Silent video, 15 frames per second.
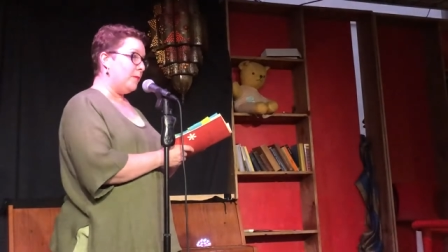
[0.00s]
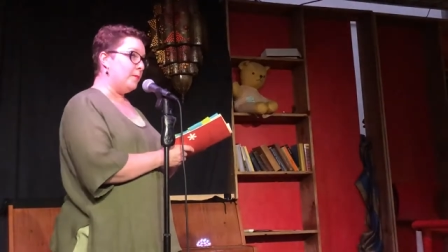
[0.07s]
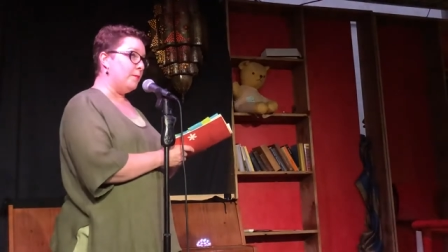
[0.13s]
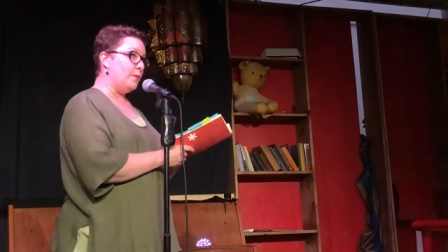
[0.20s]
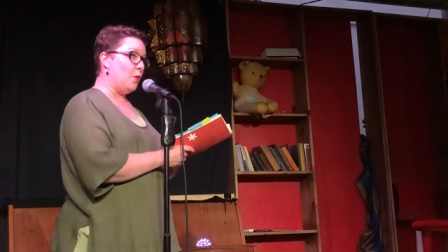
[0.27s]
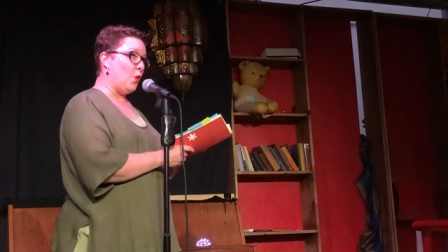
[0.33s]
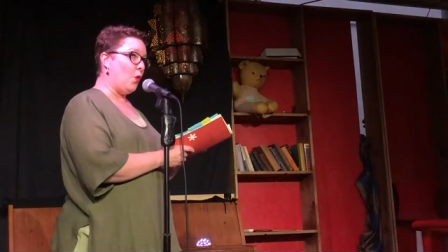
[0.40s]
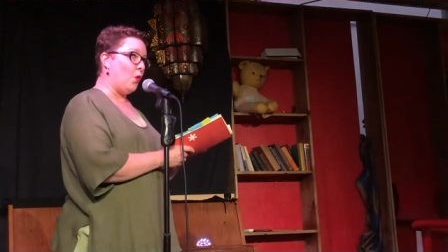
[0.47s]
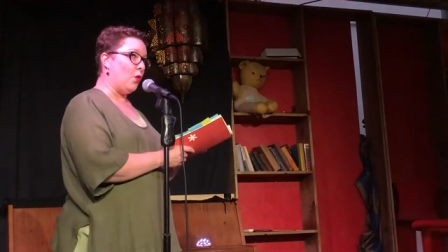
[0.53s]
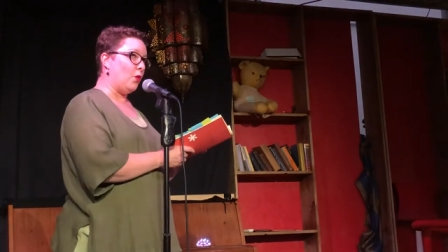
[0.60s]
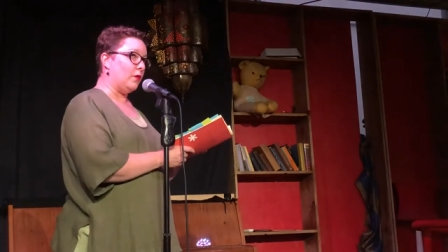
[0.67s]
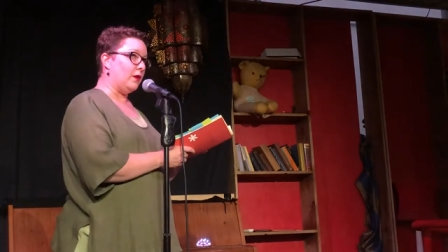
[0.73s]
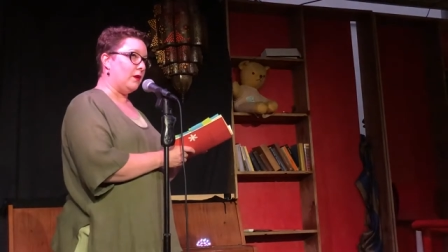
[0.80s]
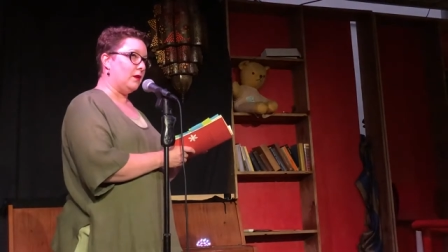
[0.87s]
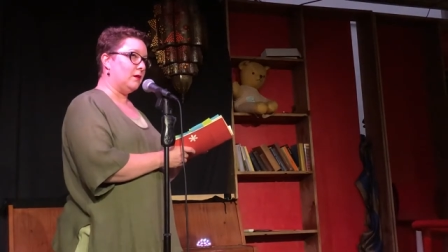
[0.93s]

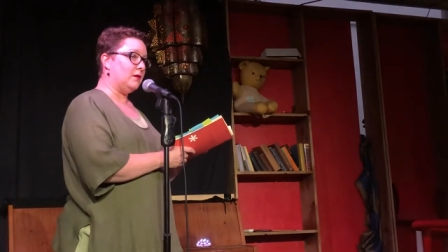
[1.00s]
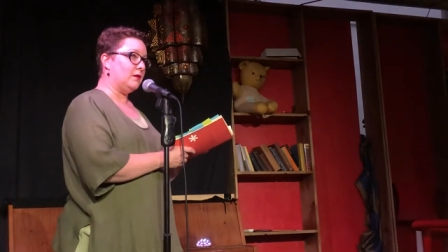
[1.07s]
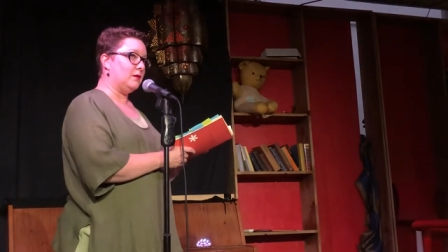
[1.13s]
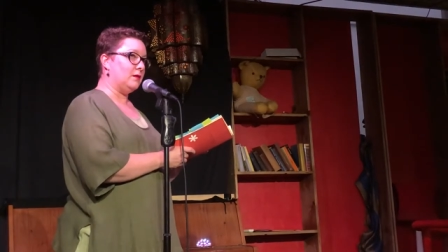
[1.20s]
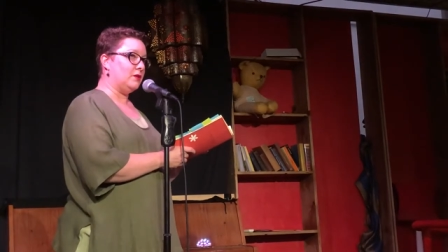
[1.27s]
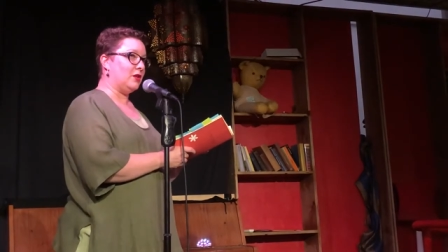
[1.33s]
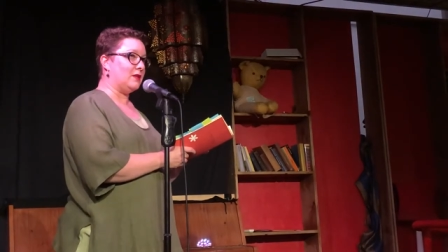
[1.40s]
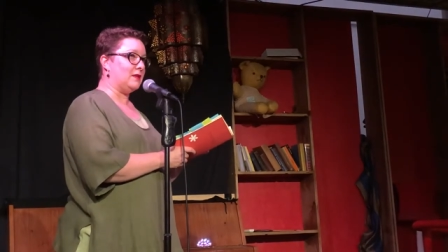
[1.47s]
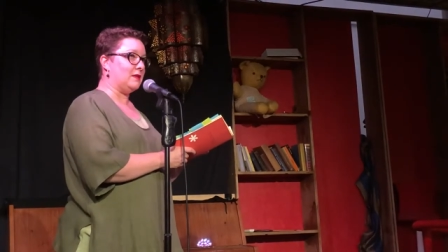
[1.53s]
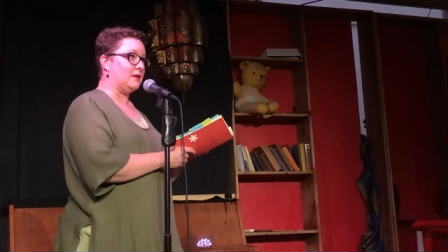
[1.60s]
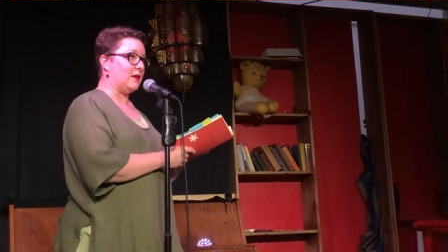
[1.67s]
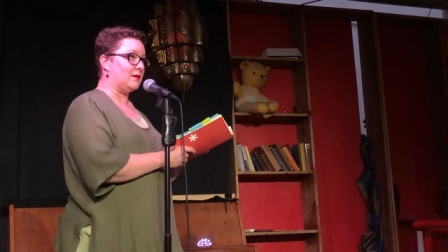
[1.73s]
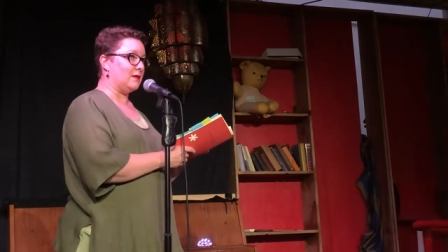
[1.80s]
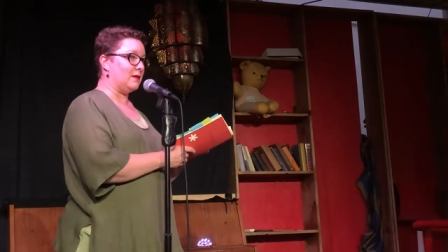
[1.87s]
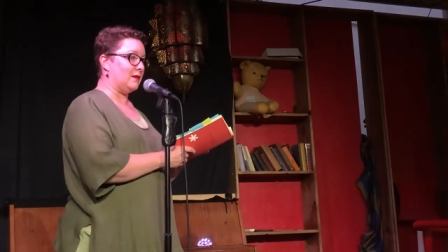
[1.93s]
Mourn just
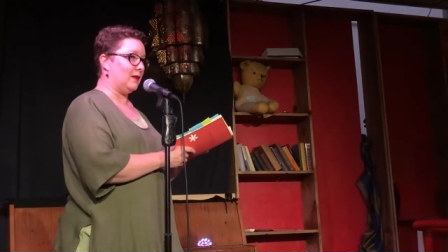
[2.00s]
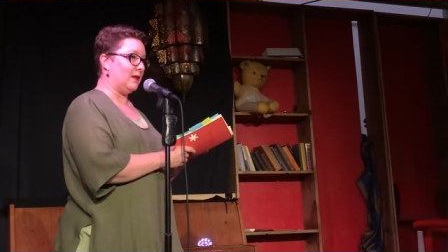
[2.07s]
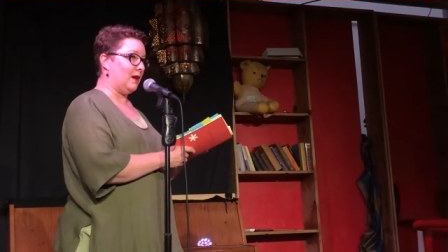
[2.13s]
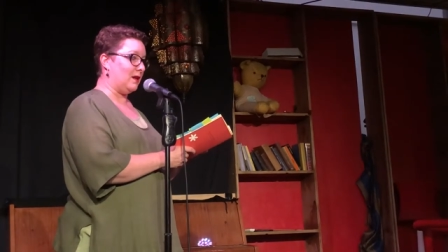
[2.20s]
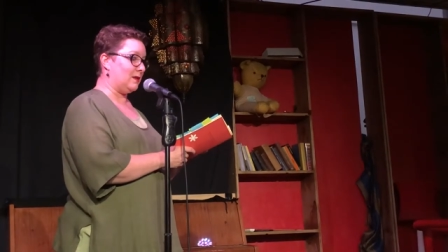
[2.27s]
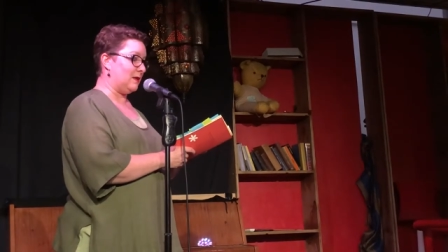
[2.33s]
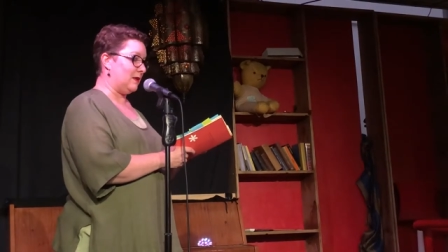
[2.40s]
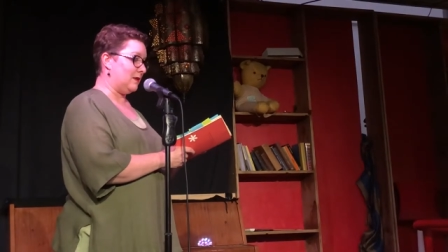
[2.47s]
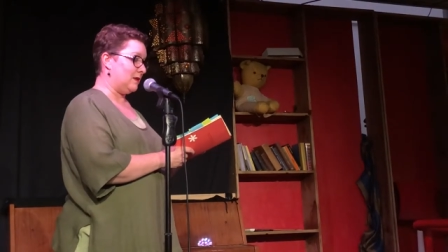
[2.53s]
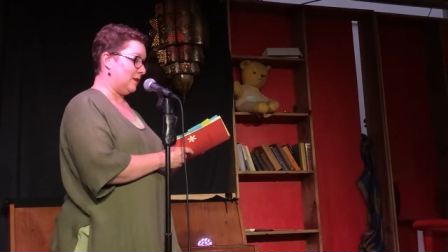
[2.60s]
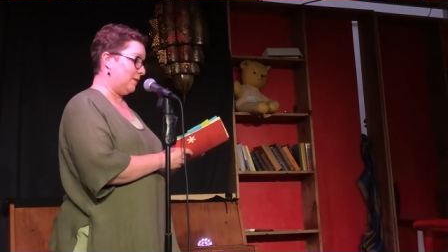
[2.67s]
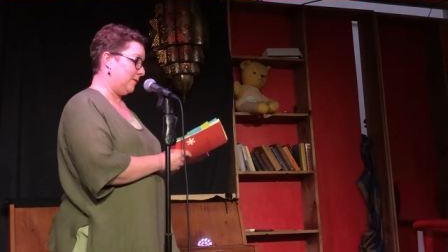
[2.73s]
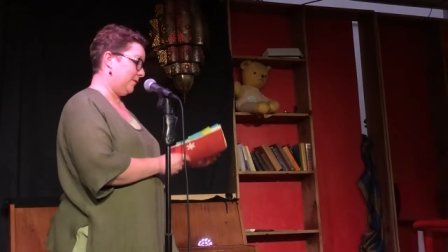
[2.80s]
doesn't cut it.